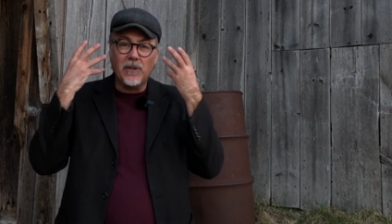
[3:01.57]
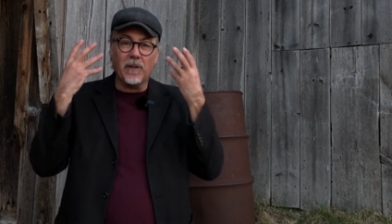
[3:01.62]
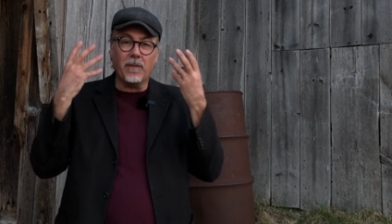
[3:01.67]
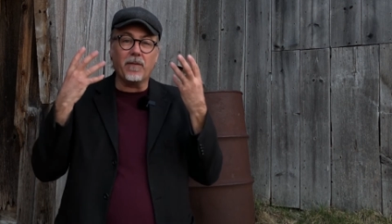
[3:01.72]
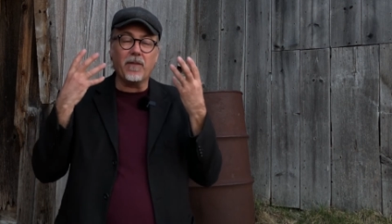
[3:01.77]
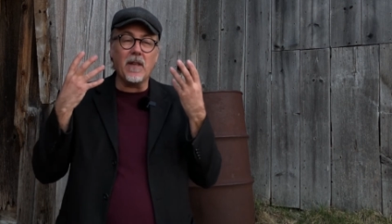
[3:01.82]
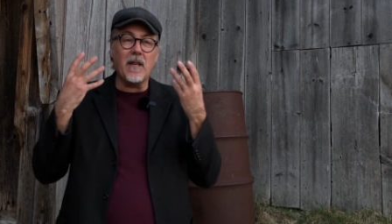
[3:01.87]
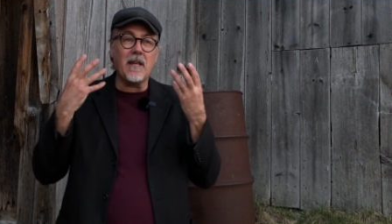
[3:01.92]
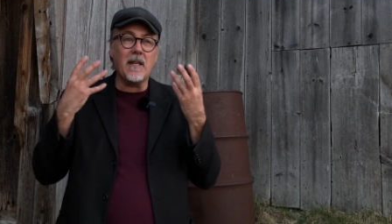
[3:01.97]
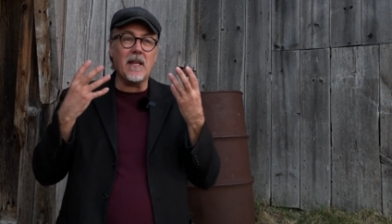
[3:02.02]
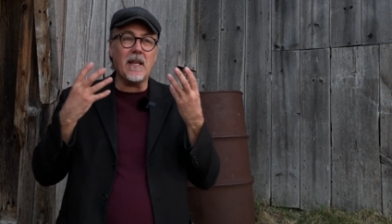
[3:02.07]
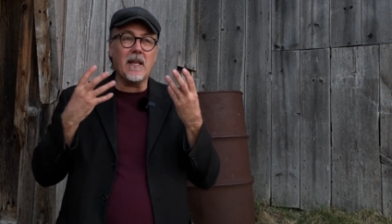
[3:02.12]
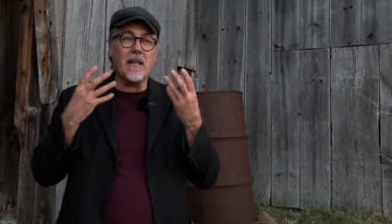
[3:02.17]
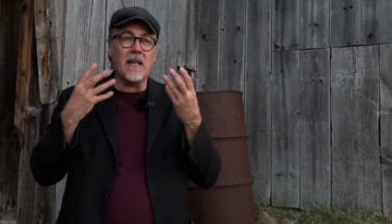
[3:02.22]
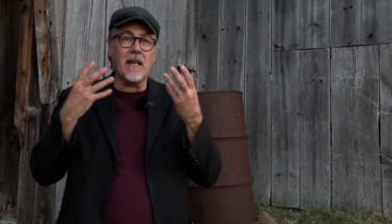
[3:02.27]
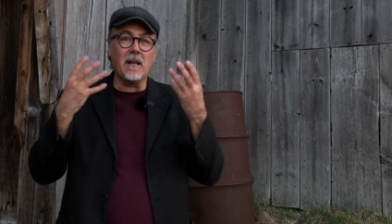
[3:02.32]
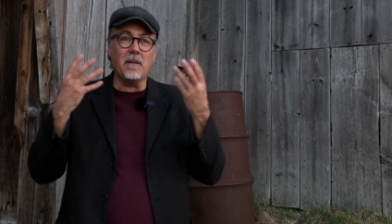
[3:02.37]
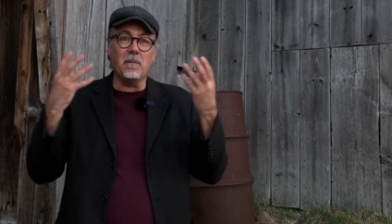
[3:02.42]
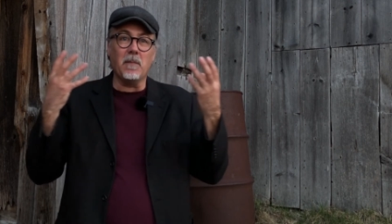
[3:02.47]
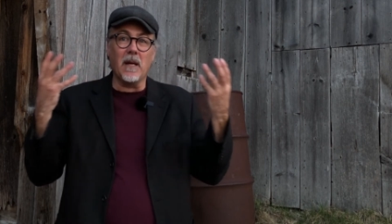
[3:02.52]
of
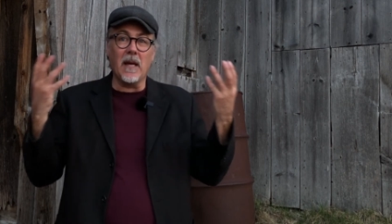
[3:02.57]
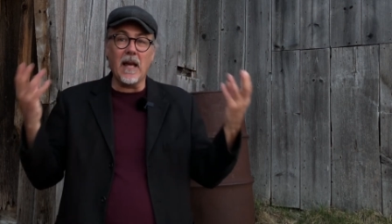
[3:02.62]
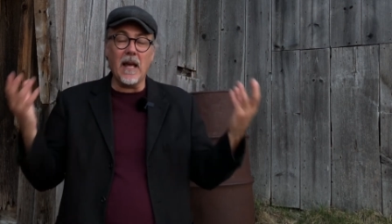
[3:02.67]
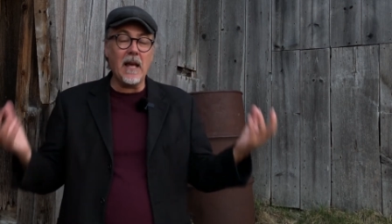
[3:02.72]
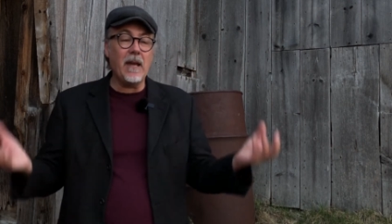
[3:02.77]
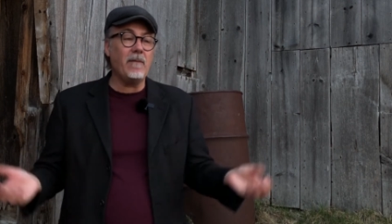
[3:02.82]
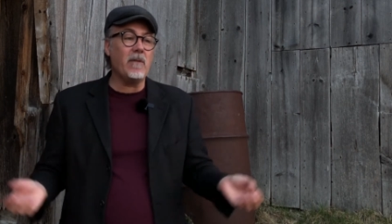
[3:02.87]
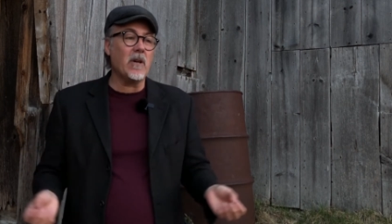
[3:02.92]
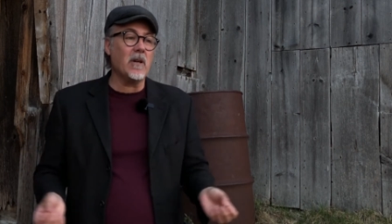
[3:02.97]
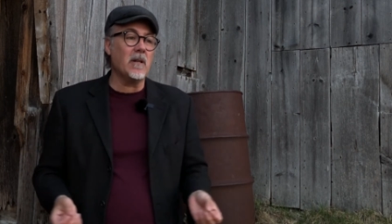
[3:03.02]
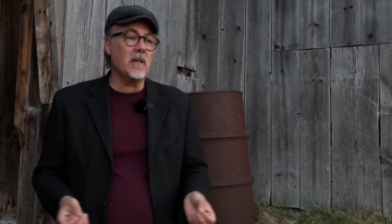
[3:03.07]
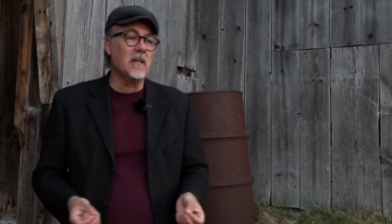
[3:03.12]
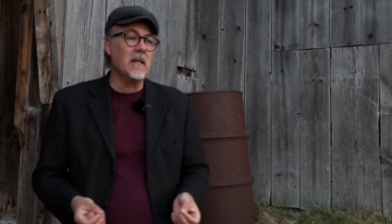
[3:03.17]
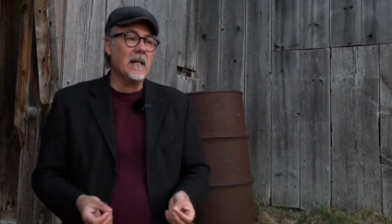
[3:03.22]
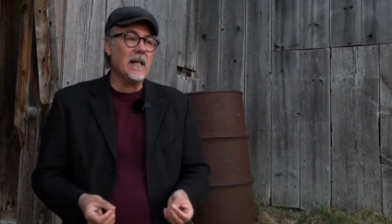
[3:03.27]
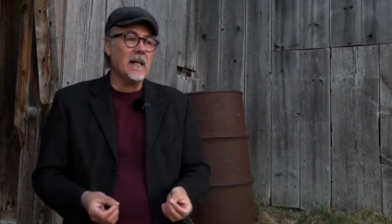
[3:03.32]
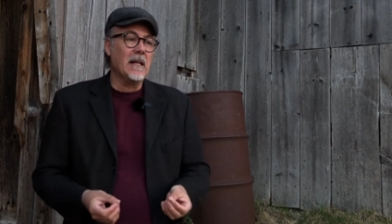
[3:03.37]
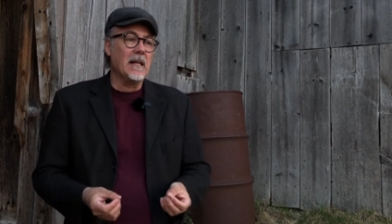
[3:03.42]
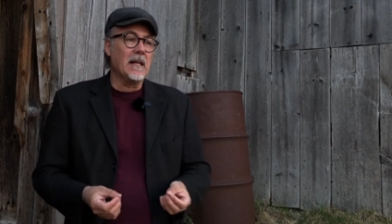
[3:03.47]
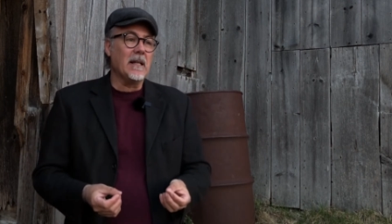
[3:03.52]
thinking and behavior
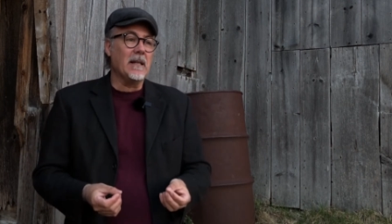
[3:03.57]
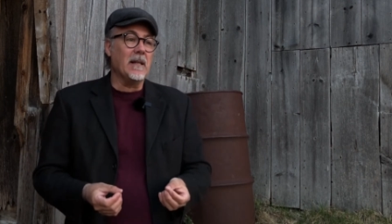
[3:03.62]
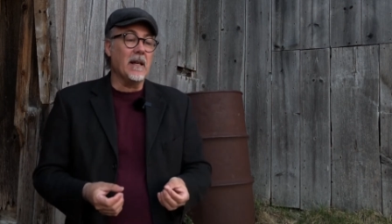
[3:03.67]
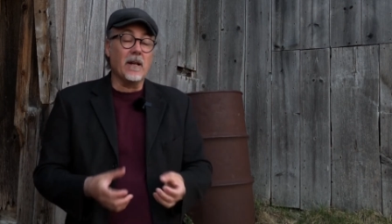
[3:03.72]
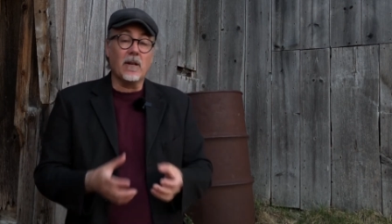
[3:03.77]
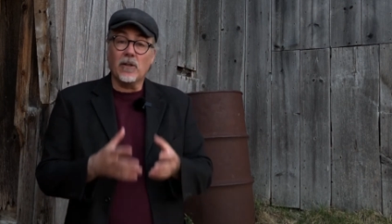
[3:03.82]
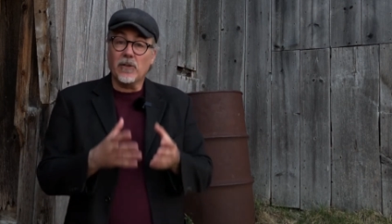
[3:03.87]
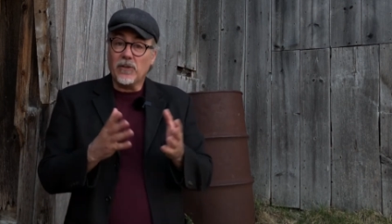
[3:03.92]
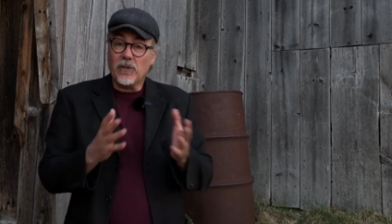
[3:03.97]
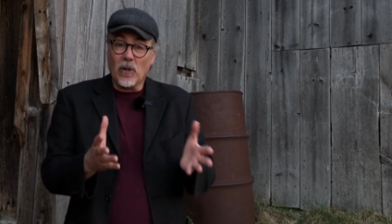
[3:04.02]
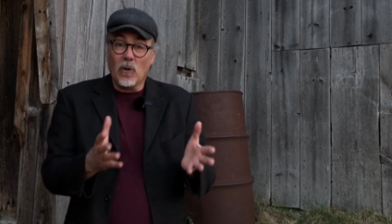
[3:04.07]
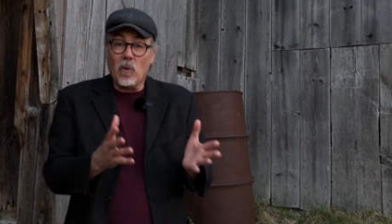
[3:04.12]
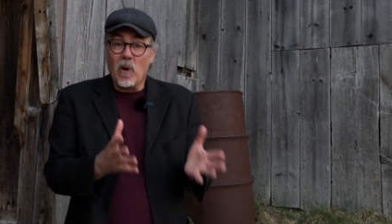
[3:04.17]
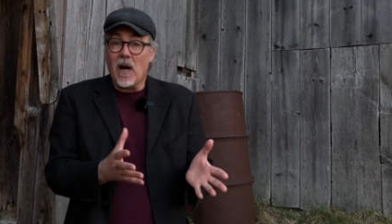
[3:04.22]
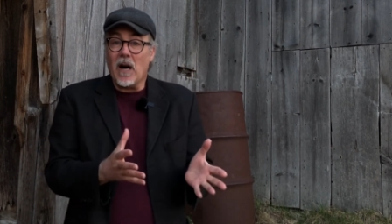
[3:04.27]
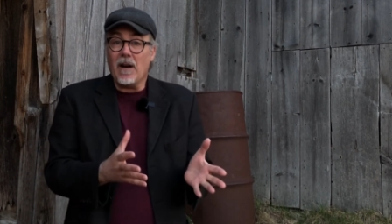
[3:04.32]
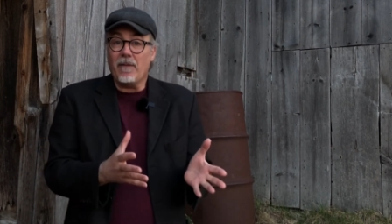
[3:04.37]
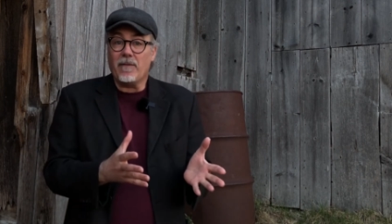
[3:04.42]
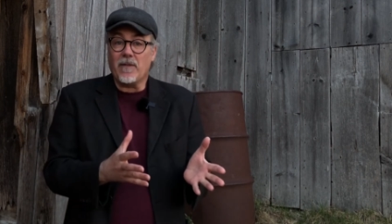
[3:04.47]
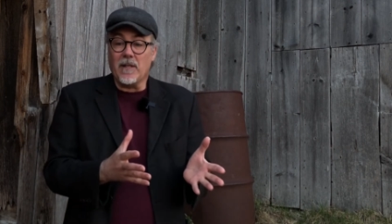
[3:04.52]
that are so
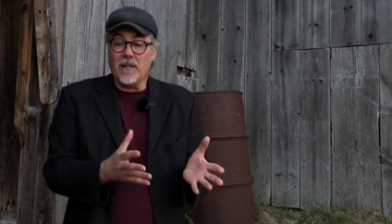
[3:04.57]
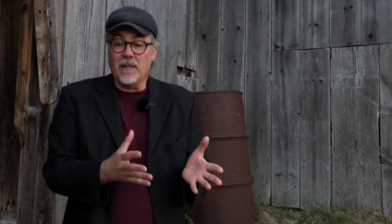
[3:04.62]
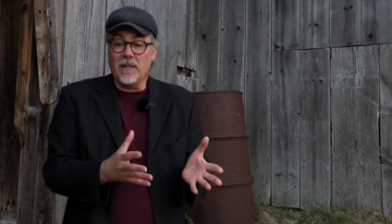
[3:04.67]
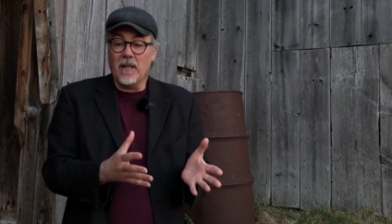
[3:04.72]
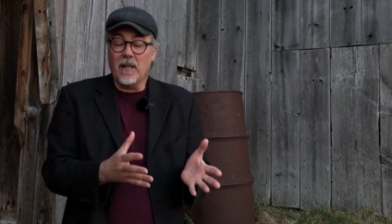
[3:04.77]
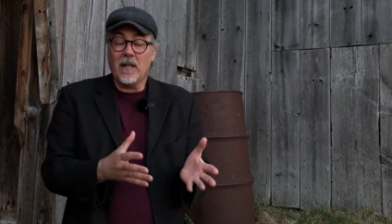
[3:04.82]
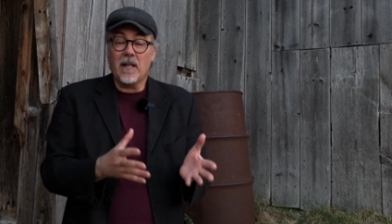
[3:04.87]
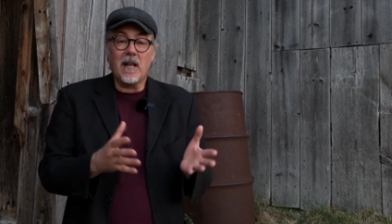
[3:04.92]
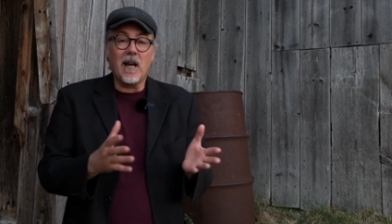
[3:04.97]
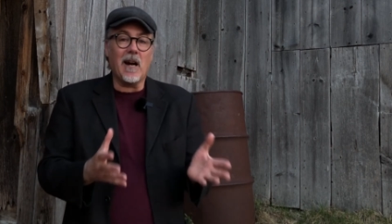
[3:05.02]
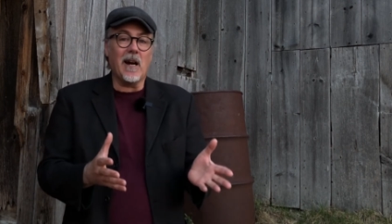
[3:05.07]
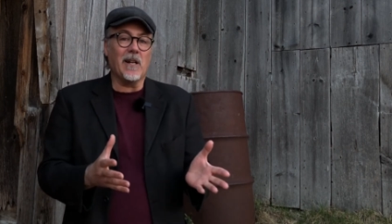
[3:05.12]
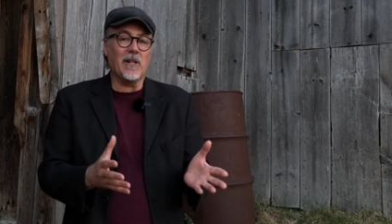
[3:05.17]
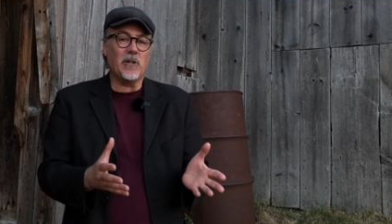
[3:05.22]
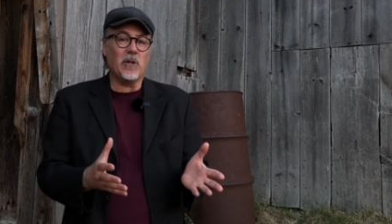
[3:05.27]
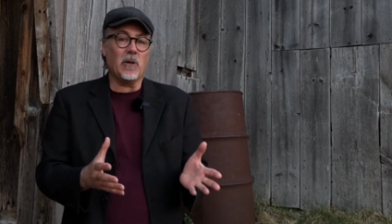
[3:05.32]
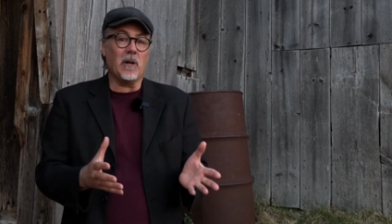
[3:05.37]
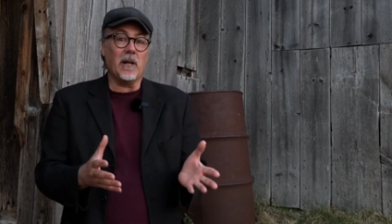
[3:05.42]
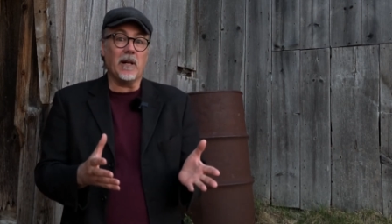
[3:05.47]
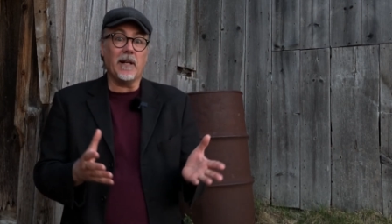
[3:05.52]
often
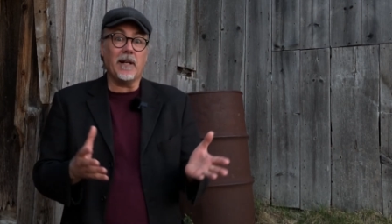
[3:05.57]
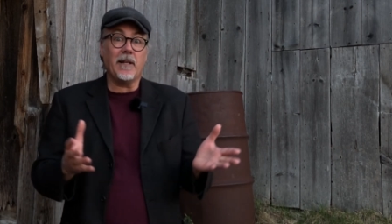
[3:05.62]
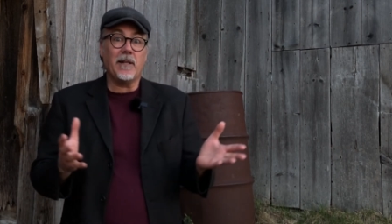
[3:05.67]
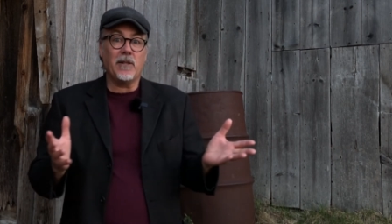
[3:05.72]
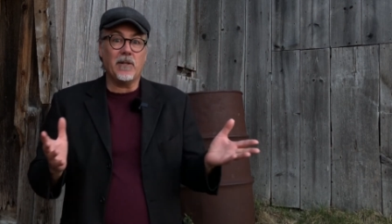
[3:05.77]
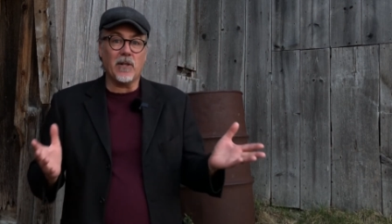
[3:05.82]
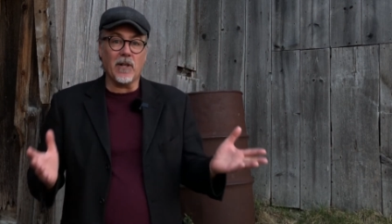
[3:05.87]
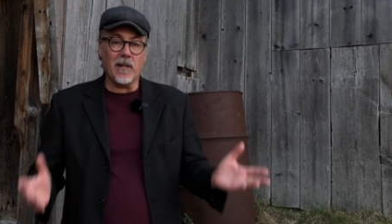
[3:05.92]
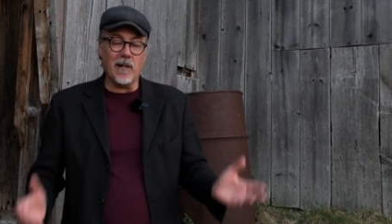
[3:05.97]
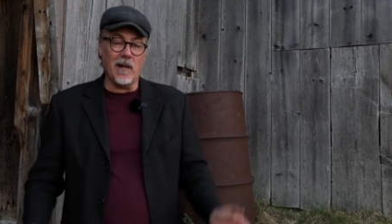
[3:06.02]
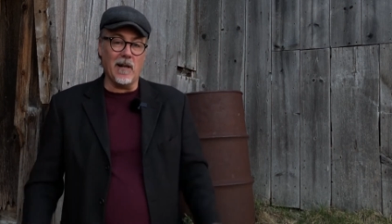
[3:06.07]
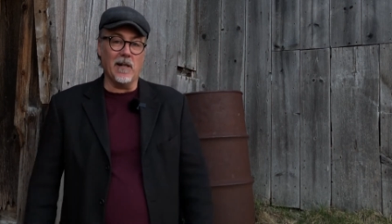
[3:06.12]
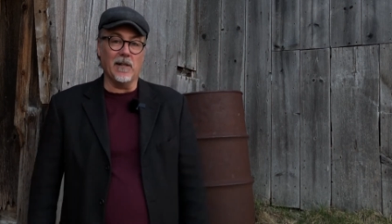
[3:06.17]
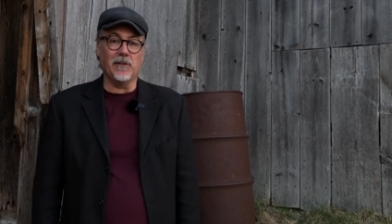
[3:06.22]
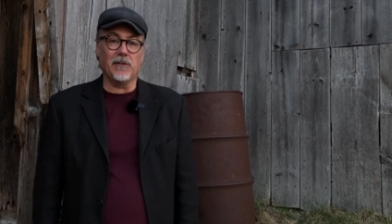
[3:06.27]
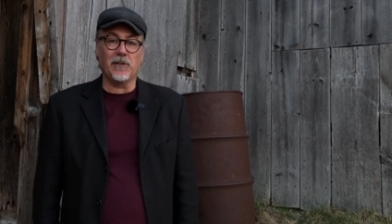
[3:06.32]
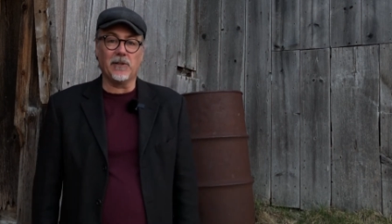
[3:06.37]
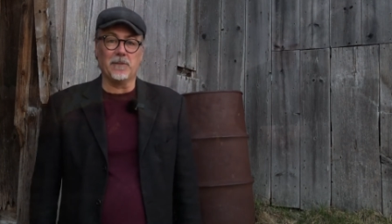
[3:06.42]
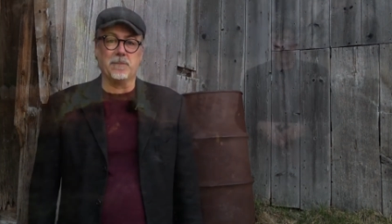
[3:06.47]
contrary to God's.